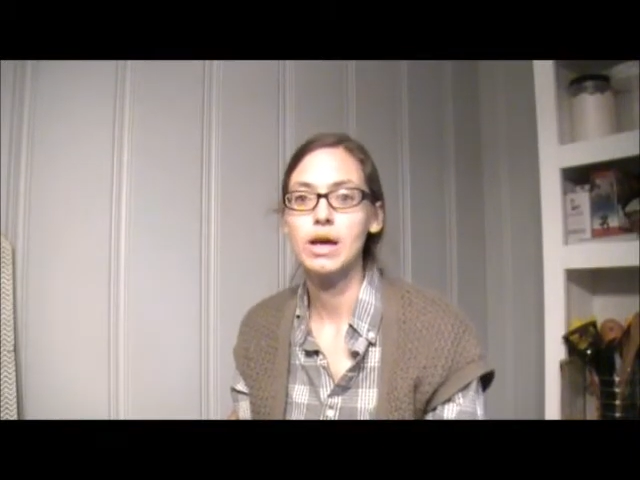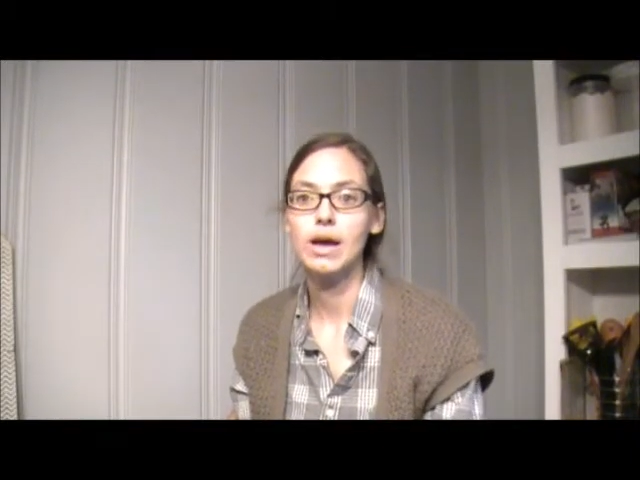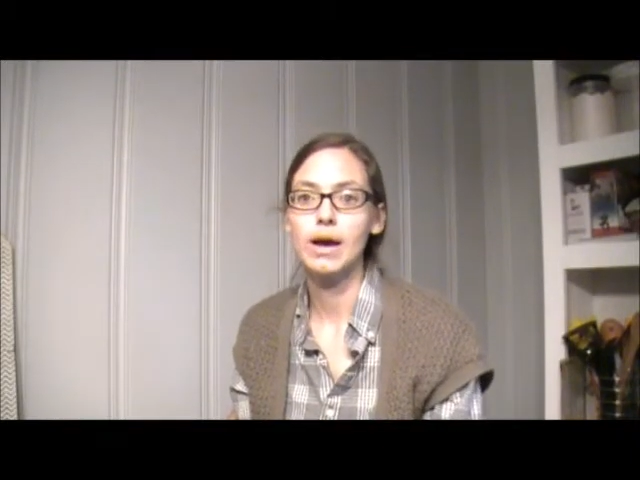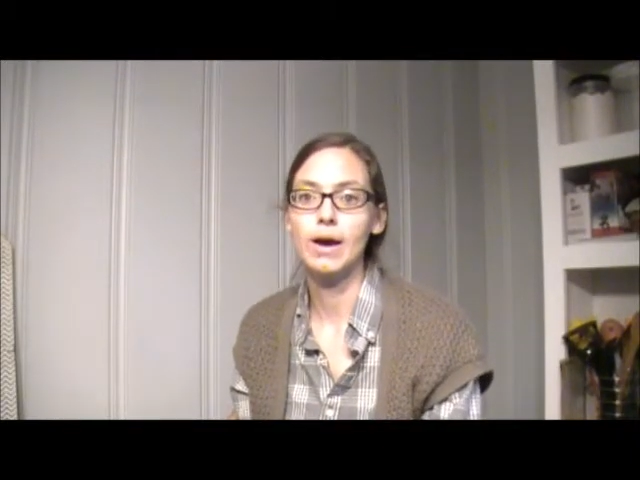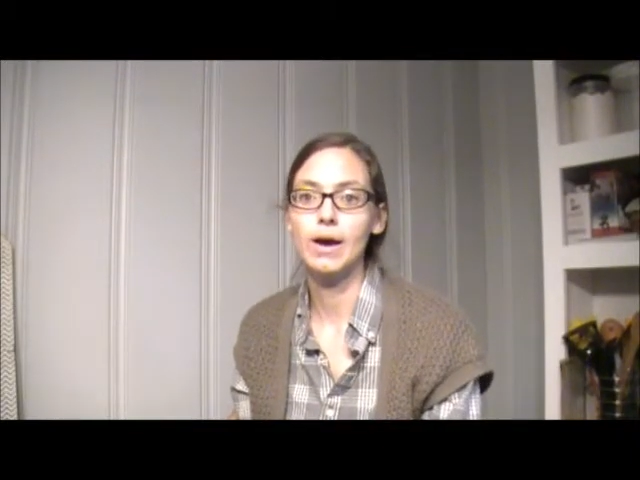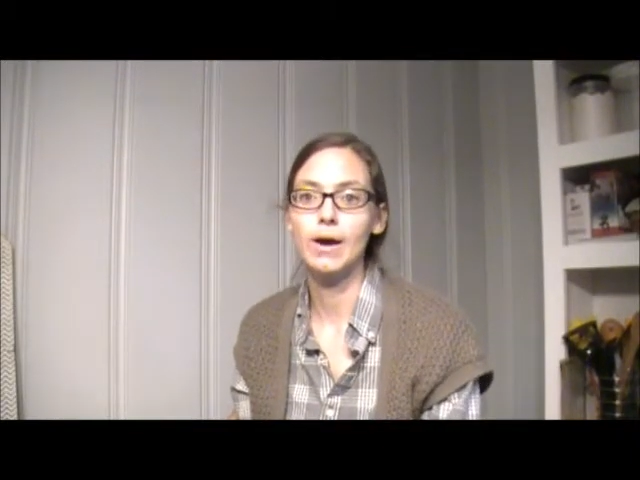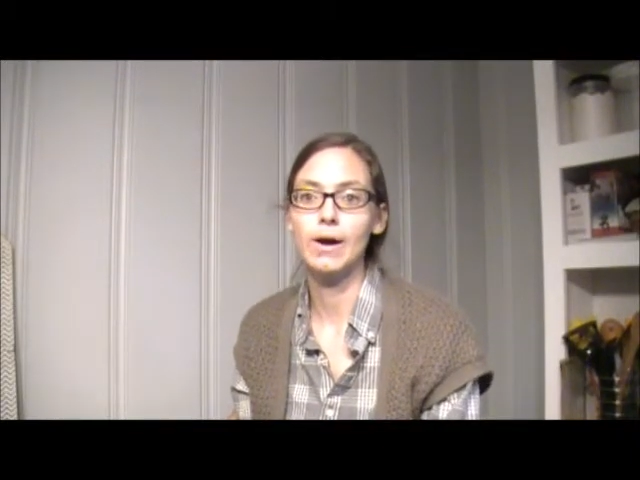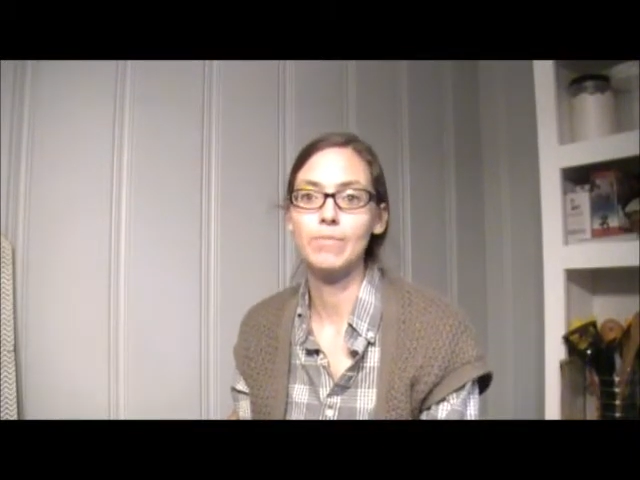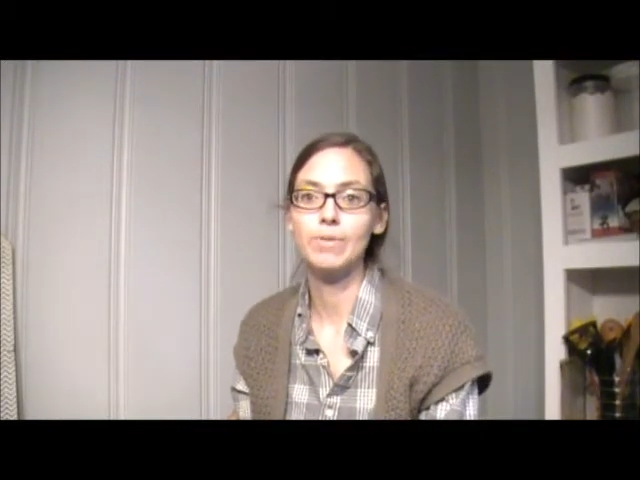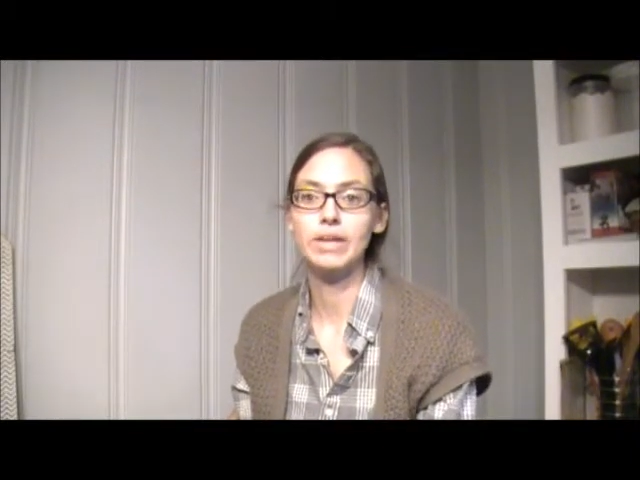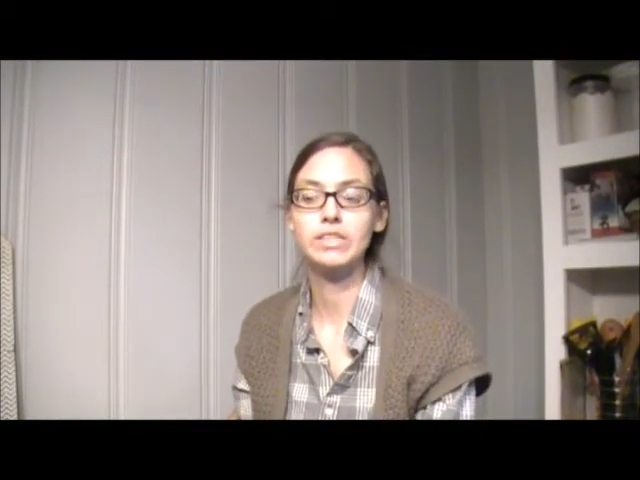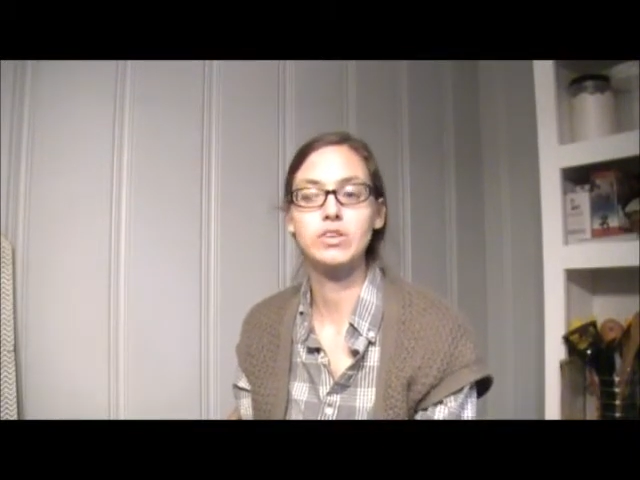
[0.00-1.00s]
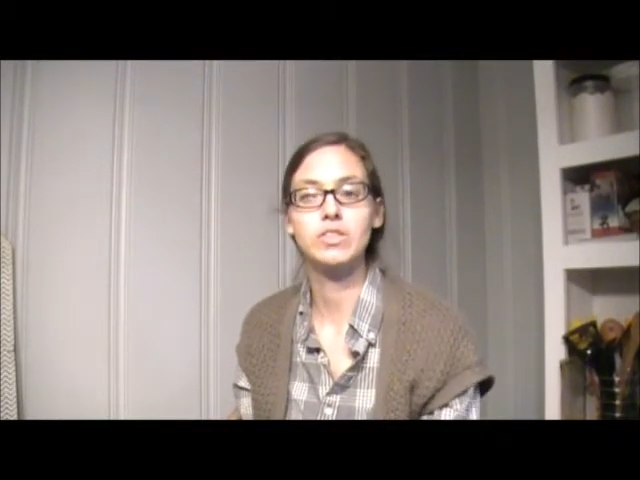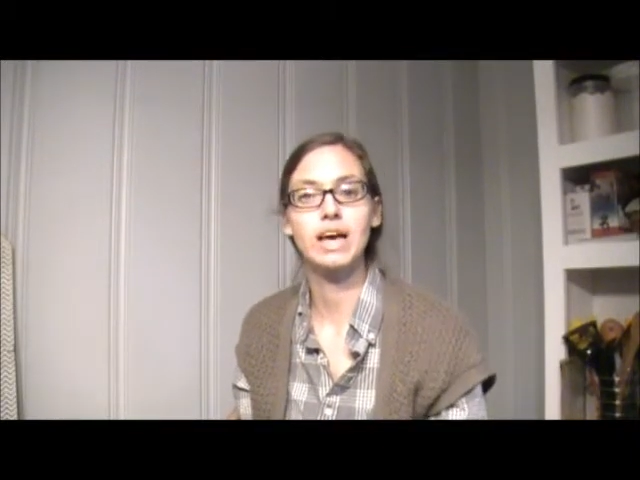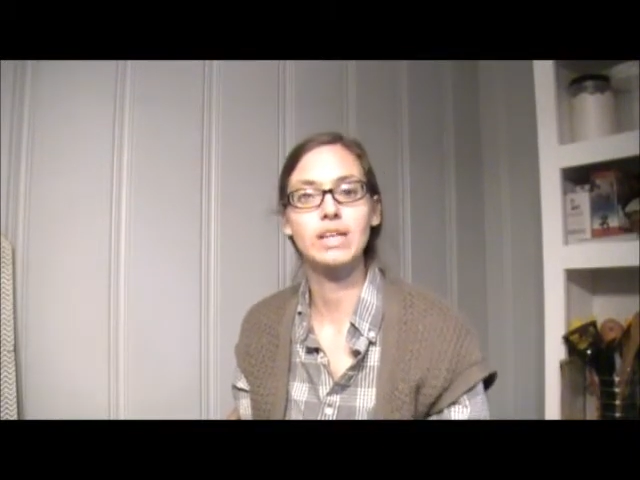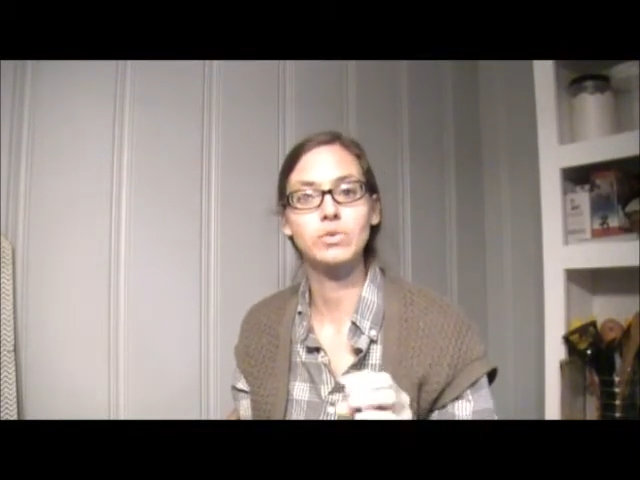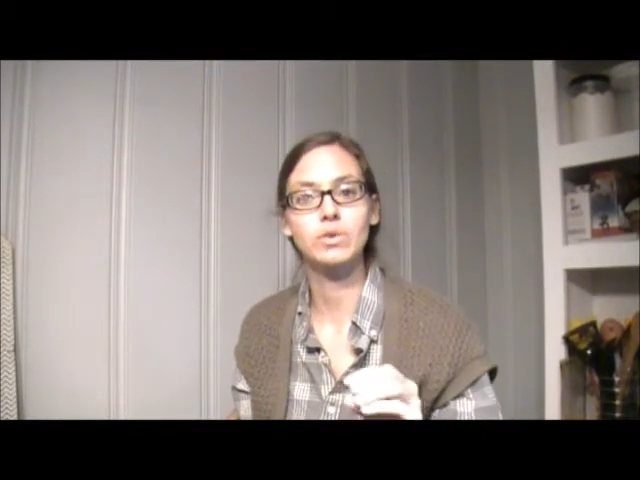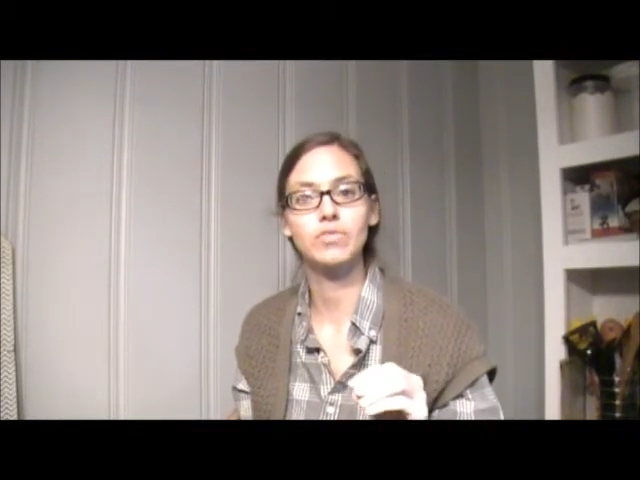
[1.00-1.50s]
And so
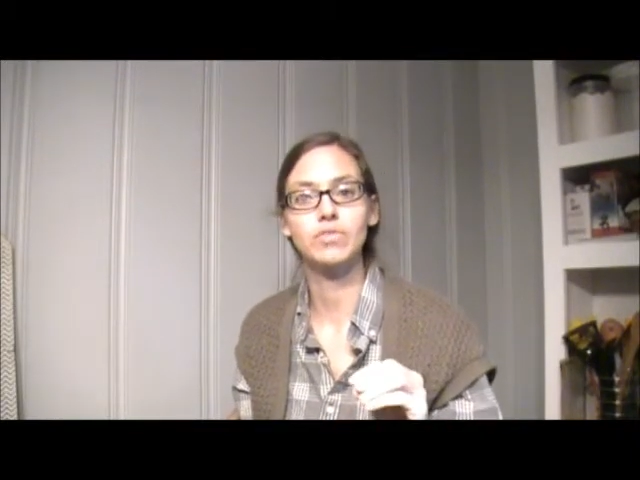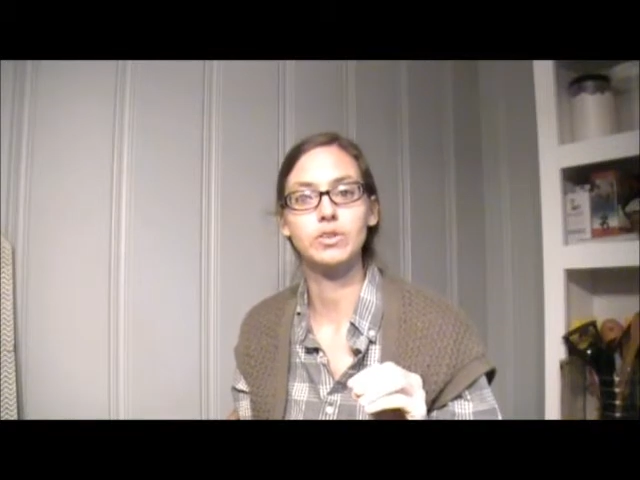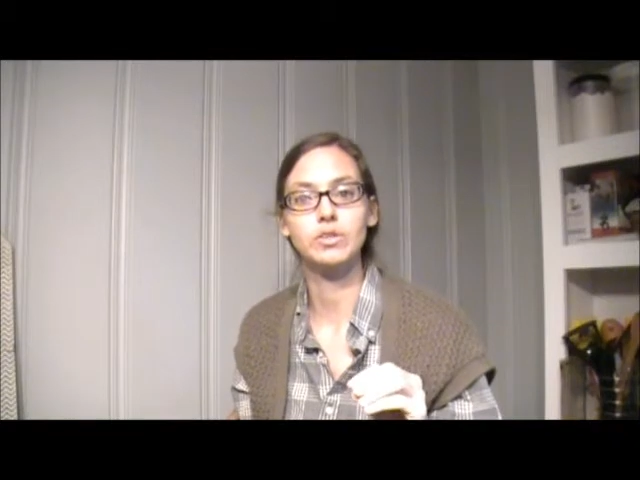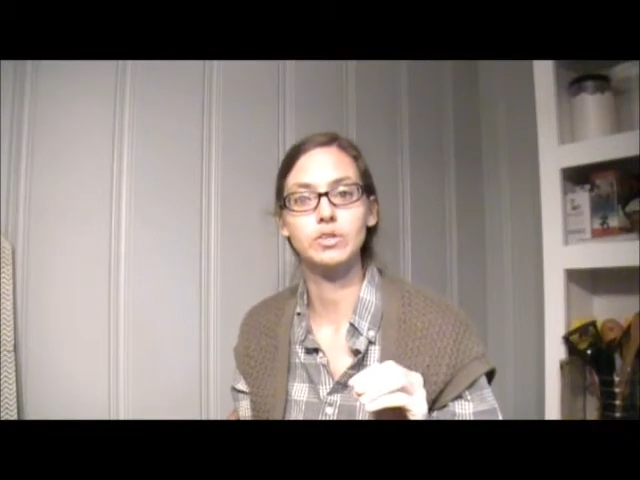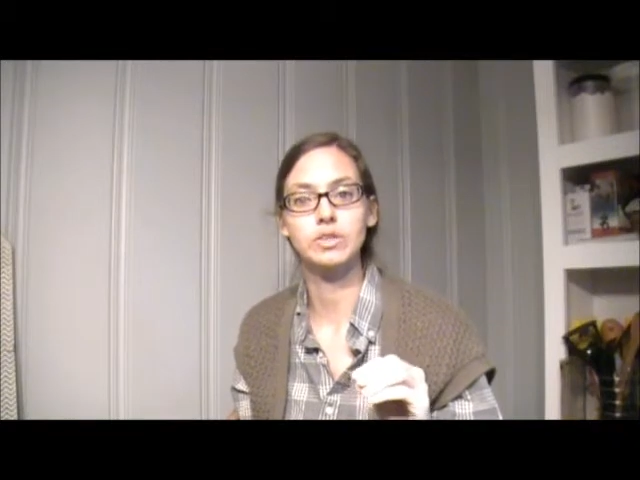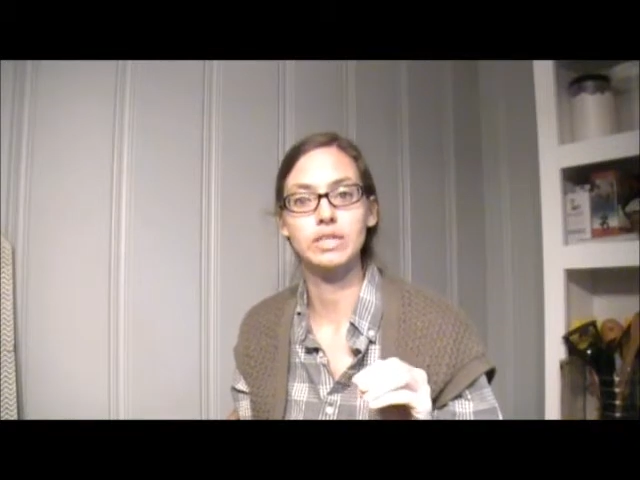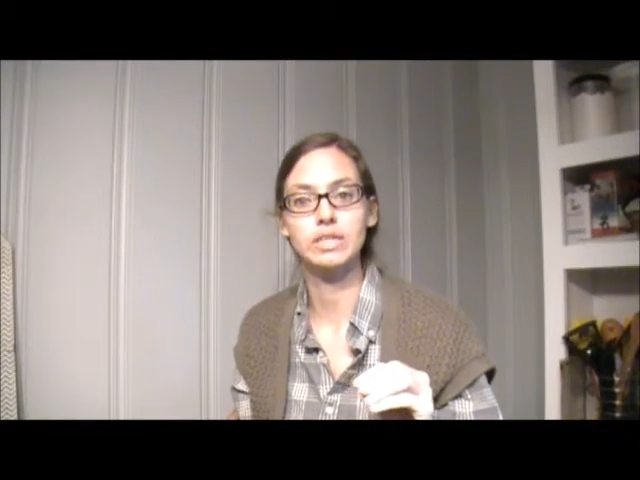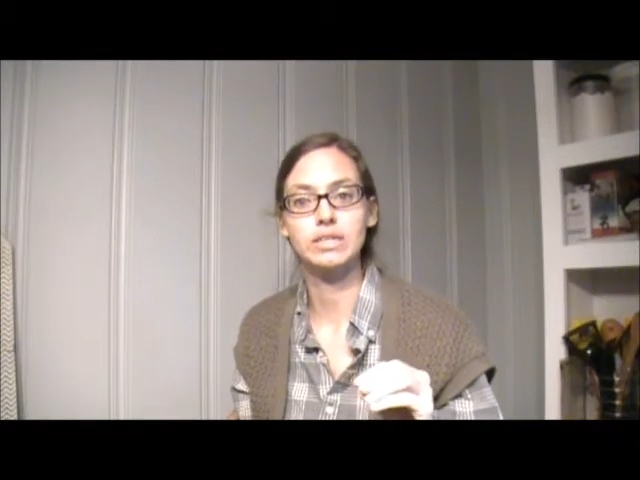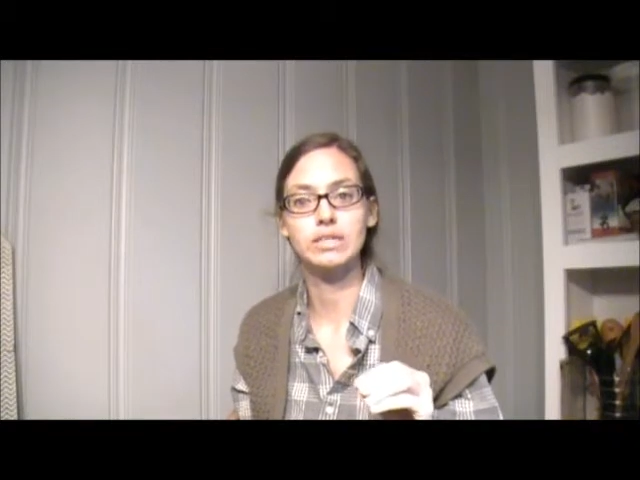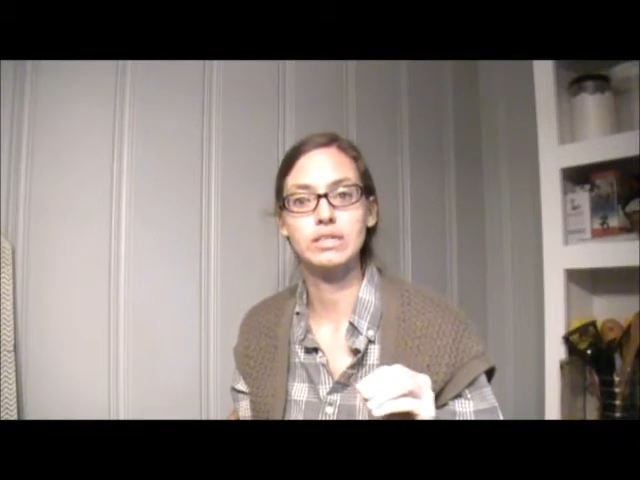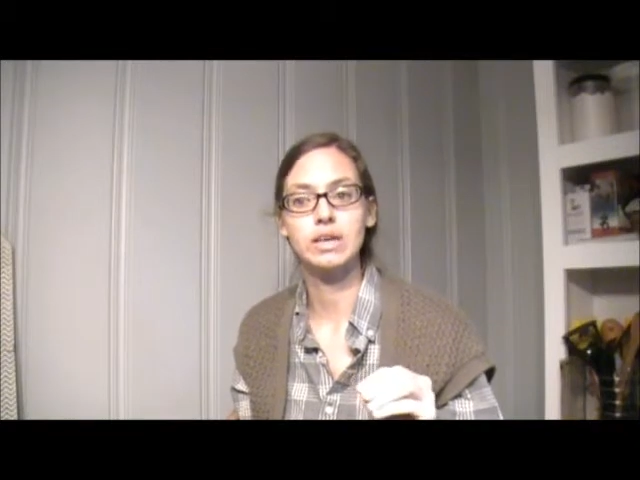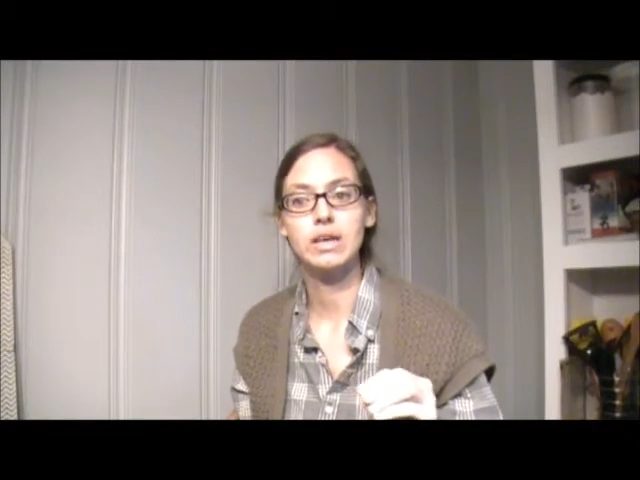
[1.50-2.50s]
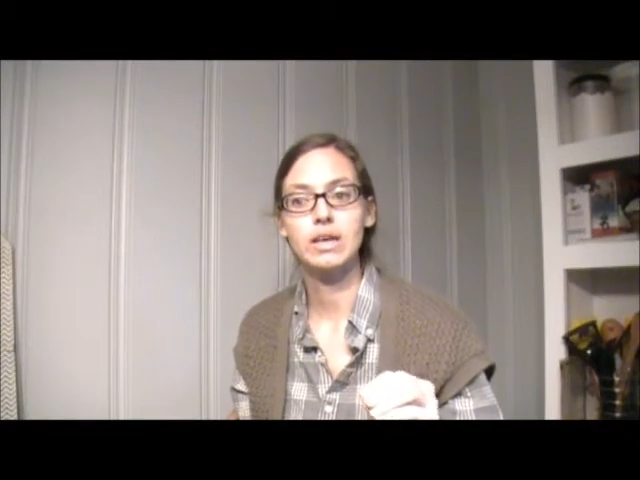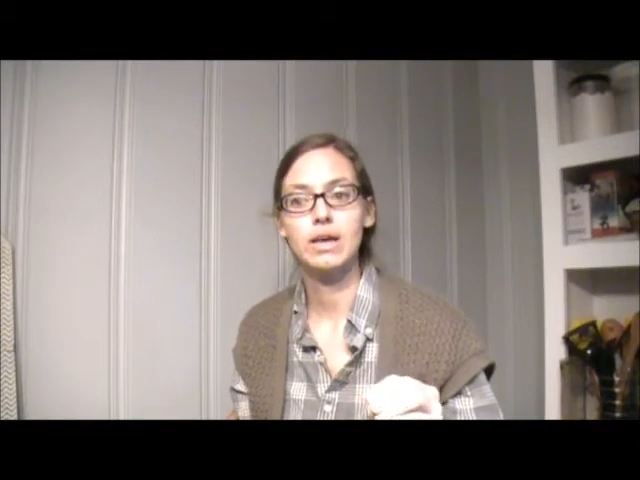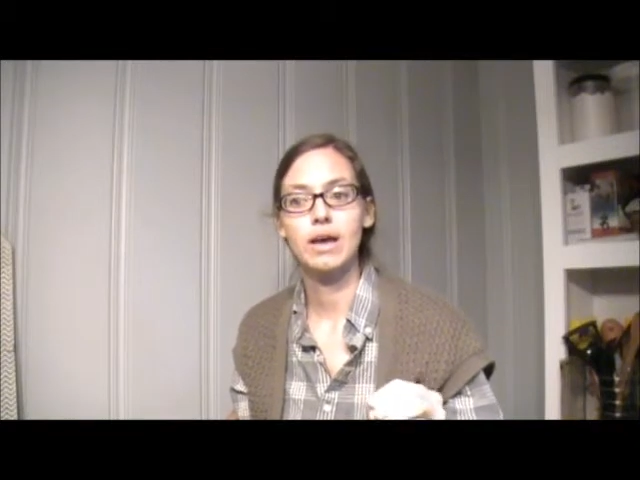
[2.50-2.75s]
that's what a filter is.